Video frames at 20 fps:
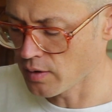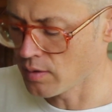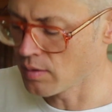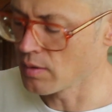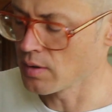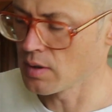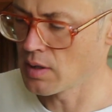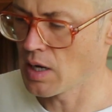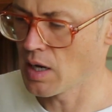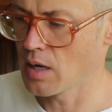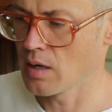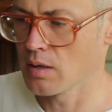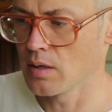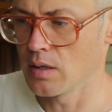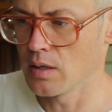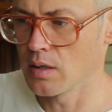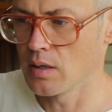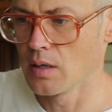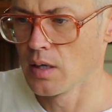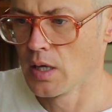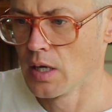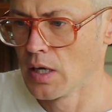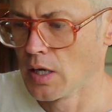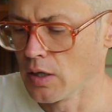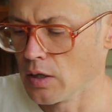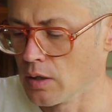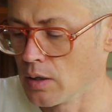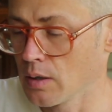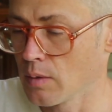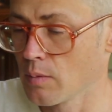to cool it down. And
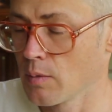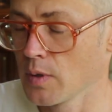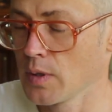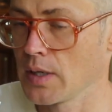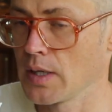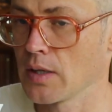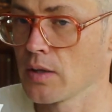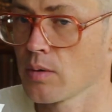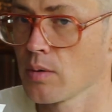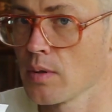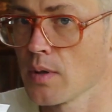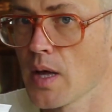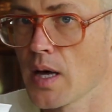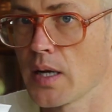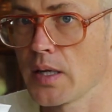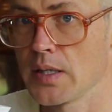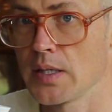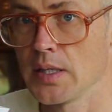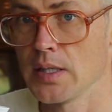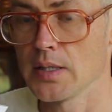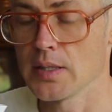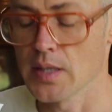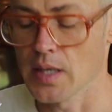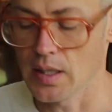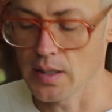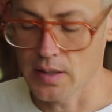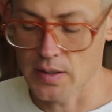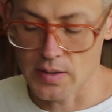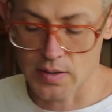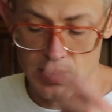you can really get through a lot of teas
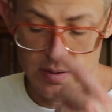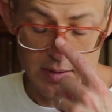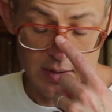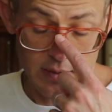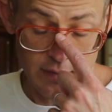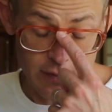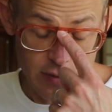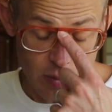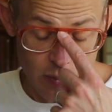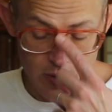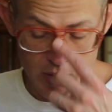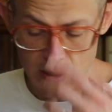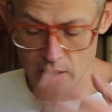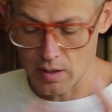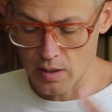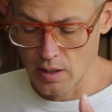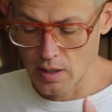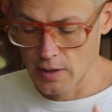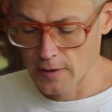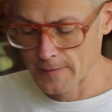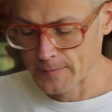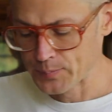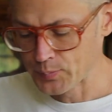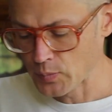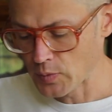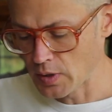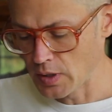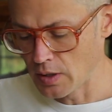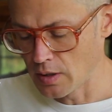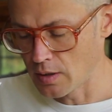like this if you want
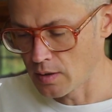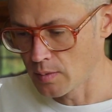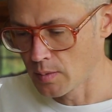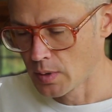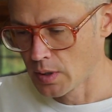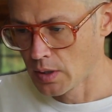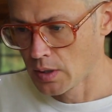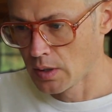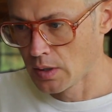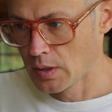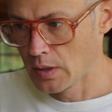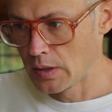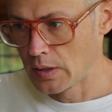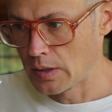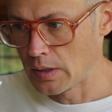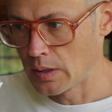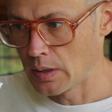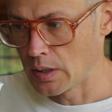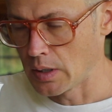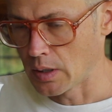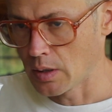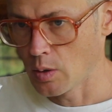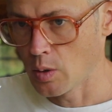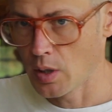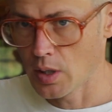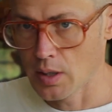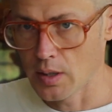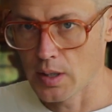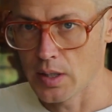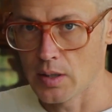to,
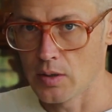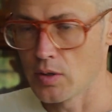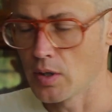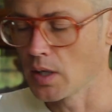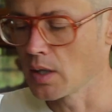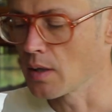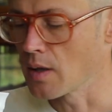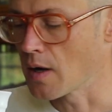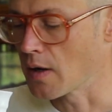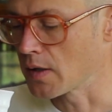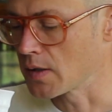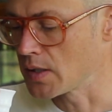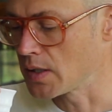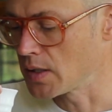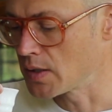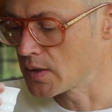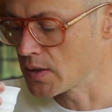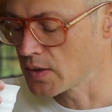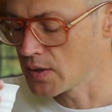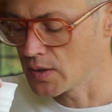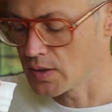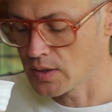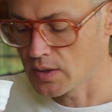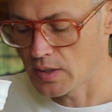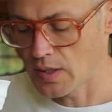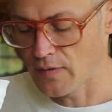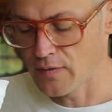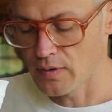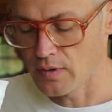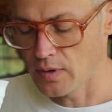quickly drink a lot of teas. This is
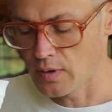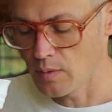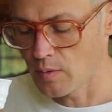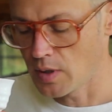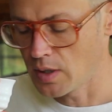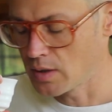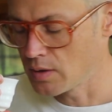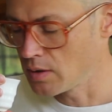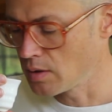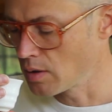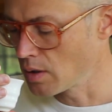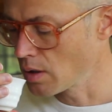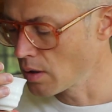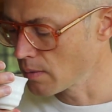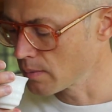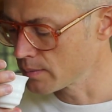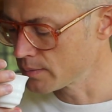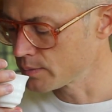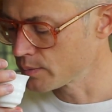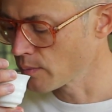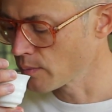definitely the way to do it.